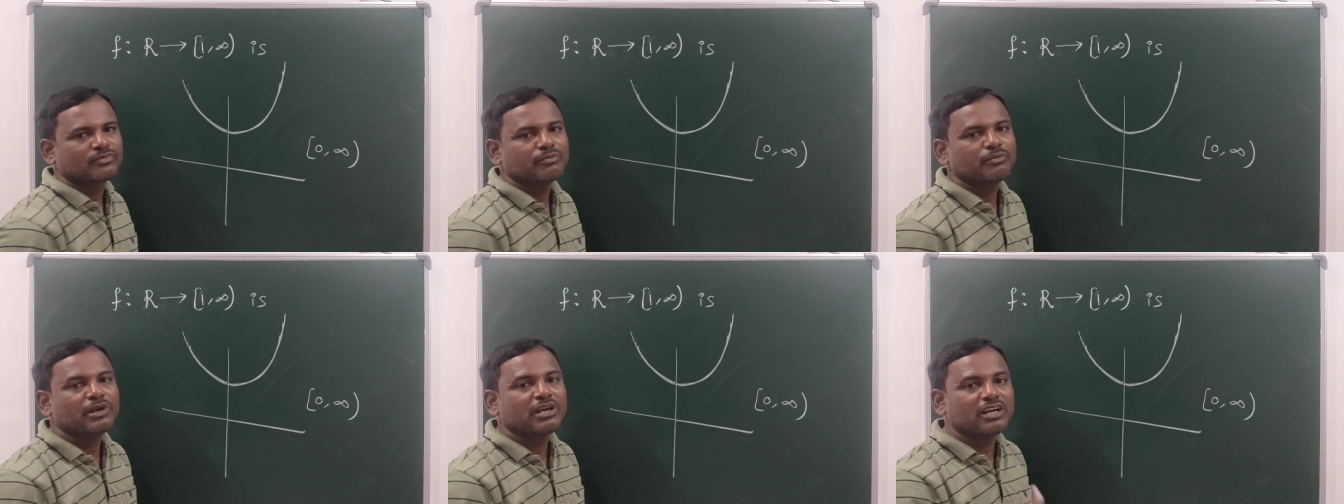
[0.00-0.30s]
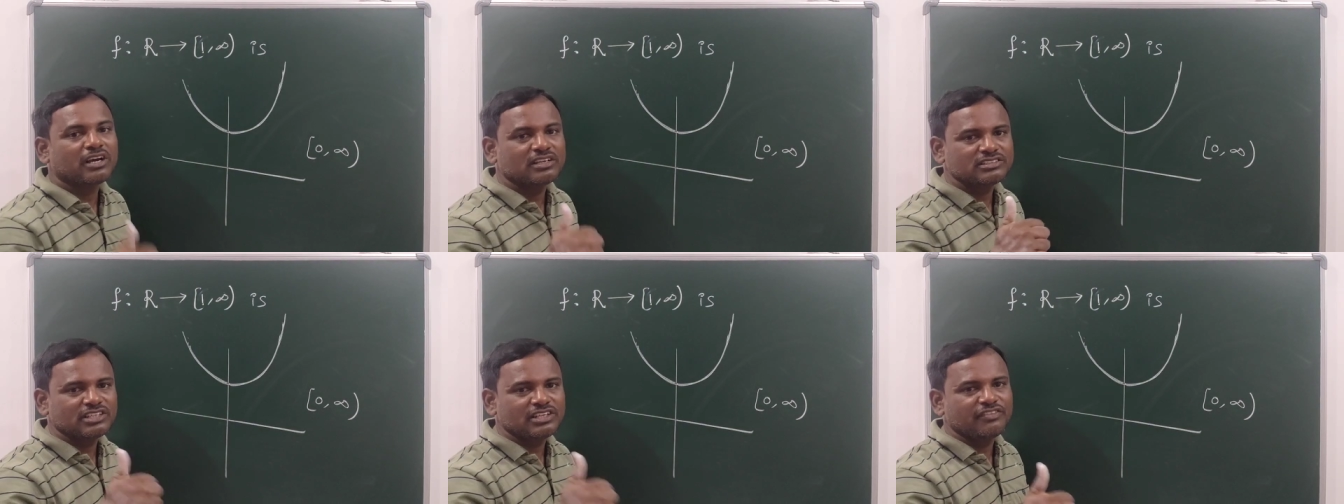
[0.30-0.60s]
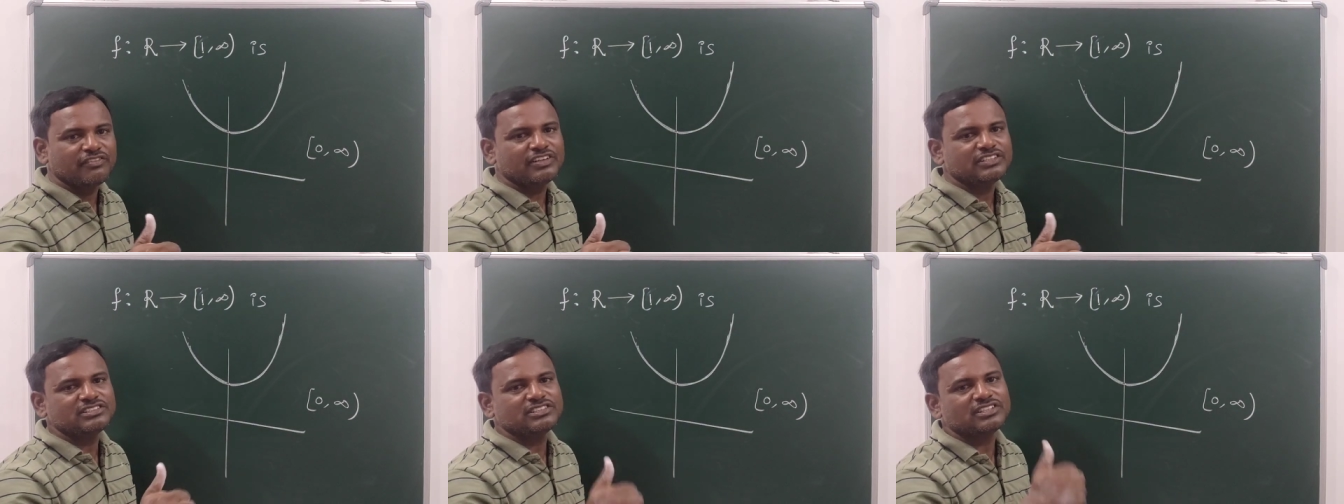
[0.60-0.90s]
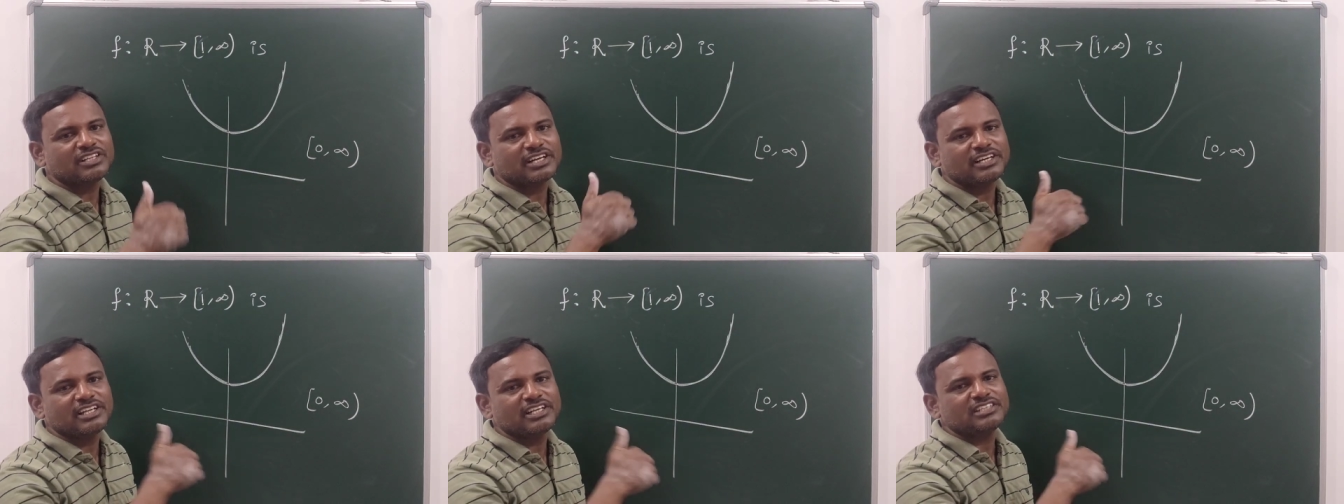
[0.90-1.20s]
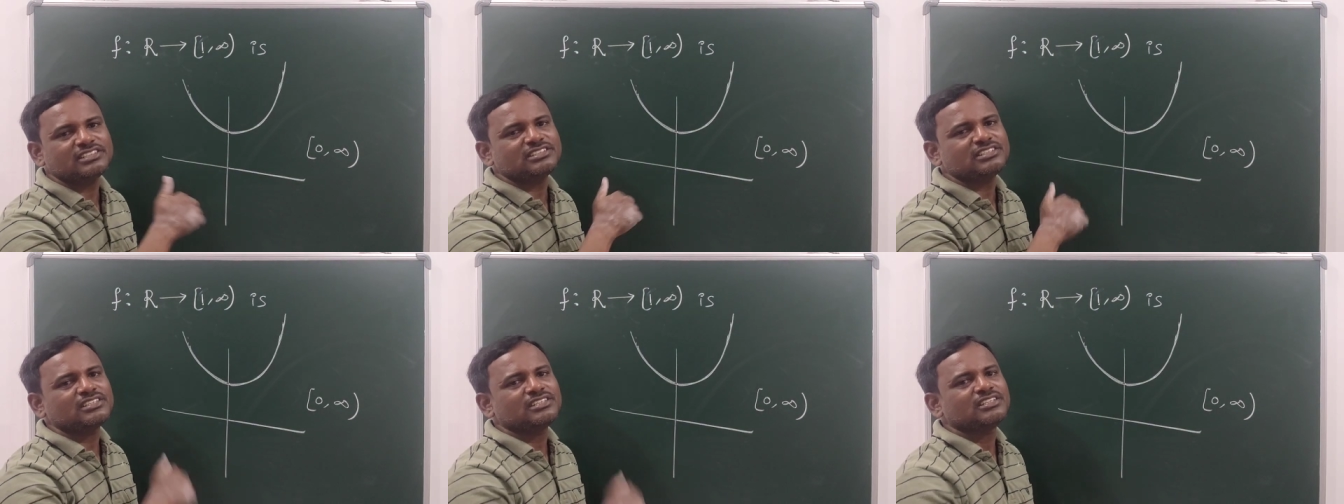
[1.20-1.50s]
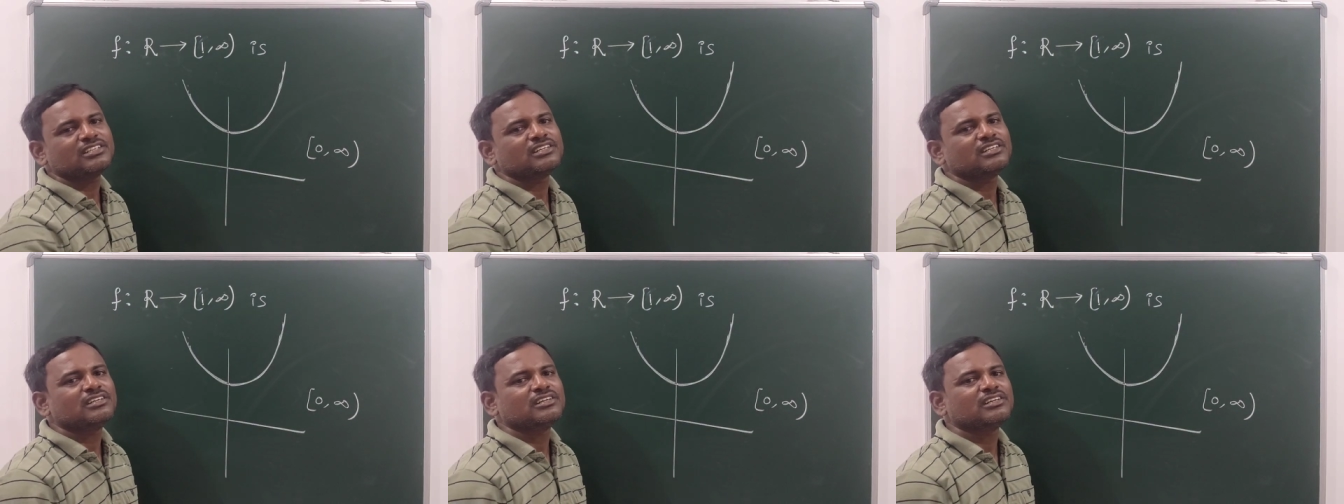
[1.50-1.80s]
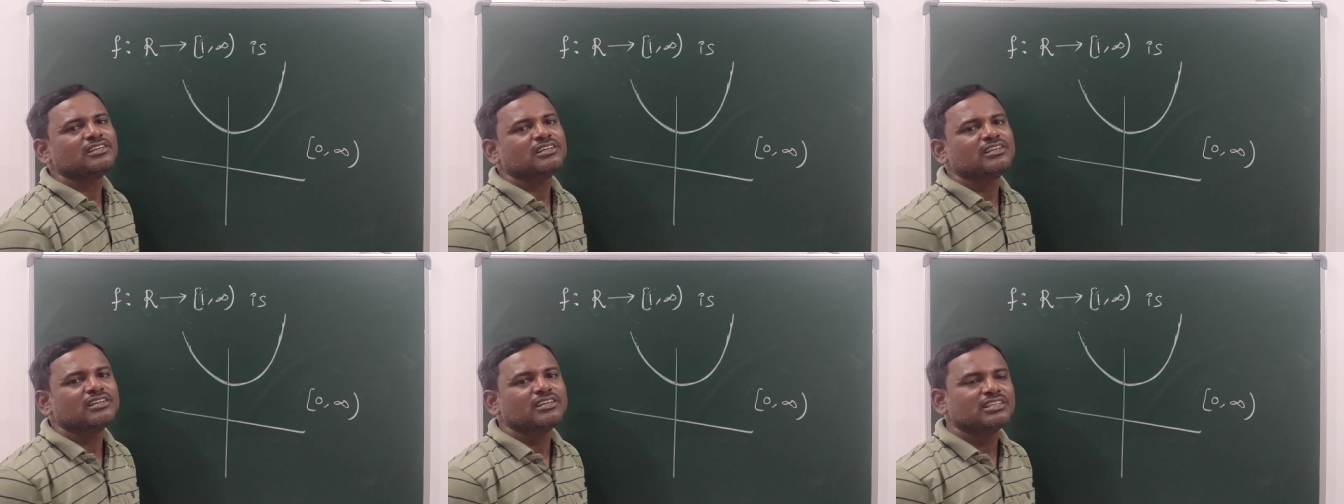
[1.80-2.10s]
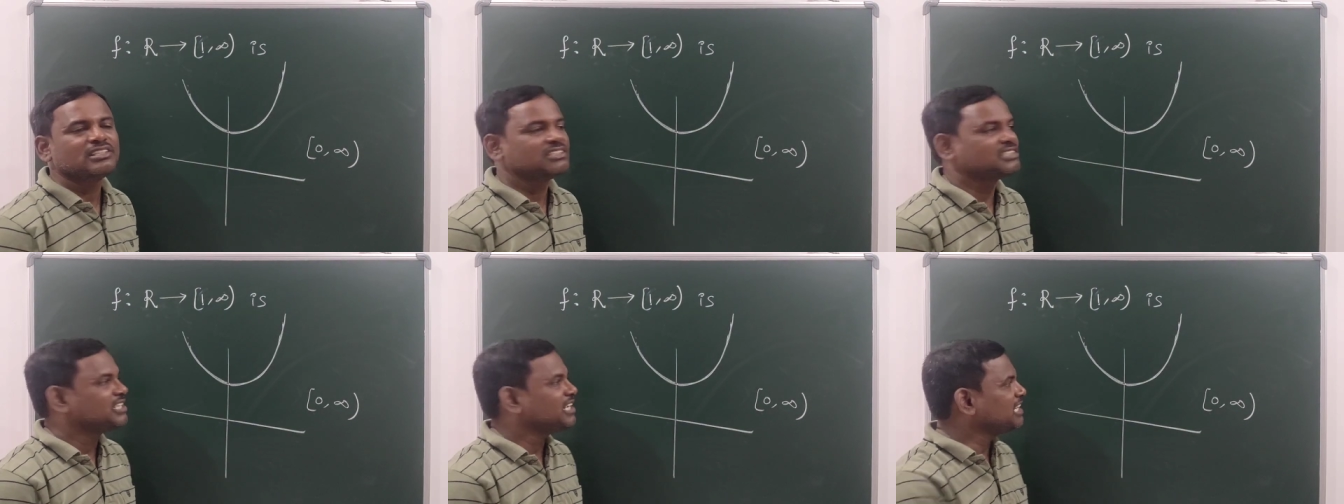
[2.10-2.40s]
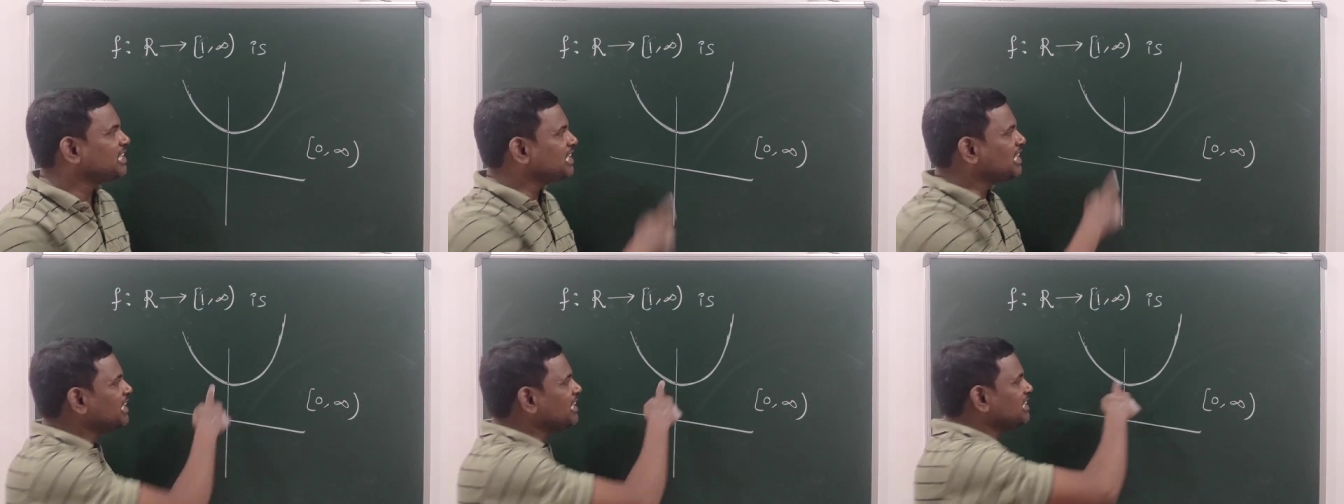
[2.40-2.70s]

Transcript: Because in which that is strictly